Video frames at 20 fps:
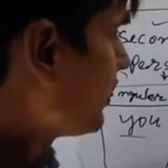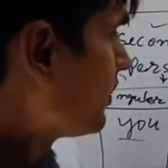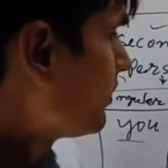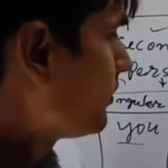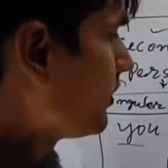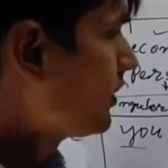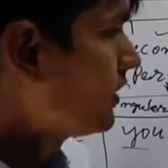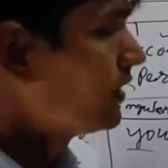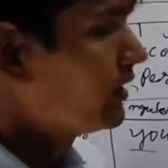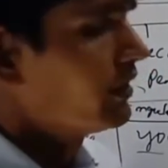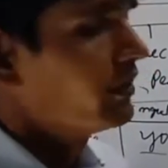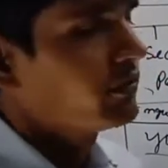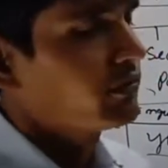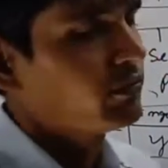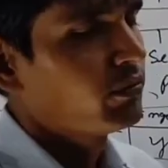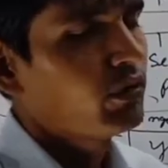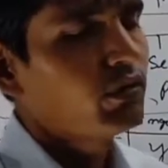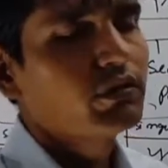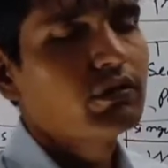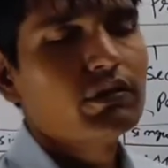number is
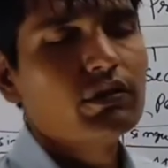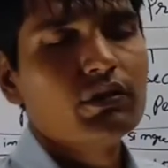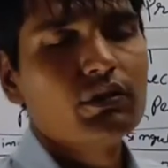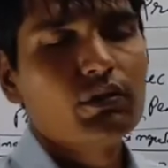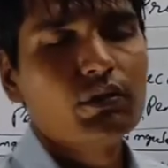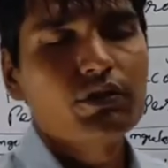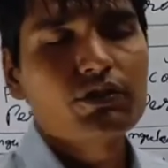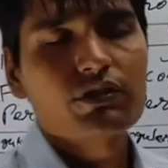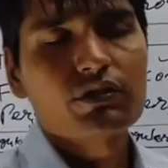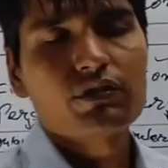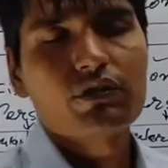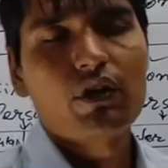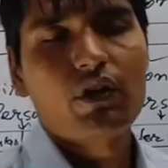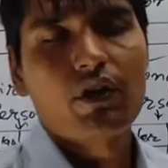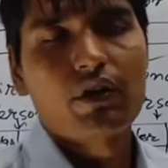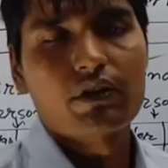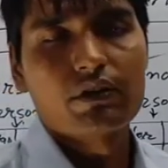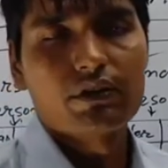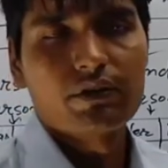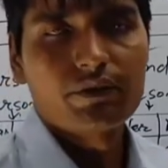both used
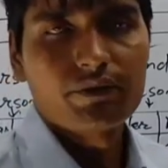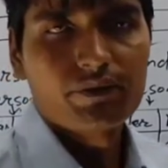for